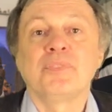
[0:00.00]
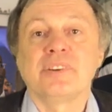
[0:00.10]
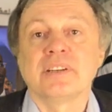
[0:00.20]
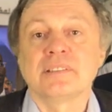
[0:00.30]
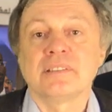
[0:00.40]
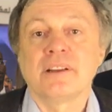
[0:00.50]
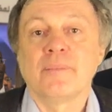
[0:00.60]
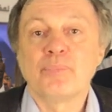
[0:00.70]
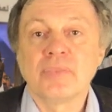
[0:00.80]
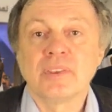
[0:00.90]
just
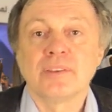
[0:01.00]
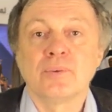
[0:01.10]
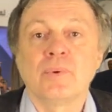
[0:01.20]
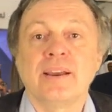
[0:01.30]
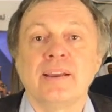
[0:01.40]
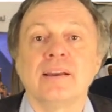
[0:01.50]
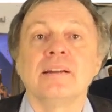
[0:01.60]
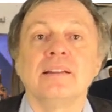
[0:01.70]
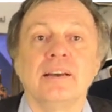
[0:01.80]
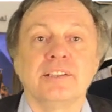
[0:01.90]
the way
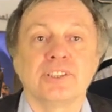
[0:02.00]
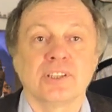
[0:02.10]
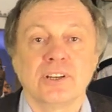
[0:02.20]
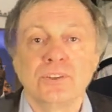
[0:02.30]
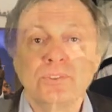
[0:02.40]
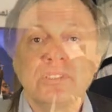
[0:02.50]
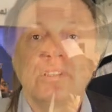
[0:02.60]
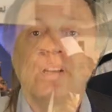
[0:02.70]
nature goes,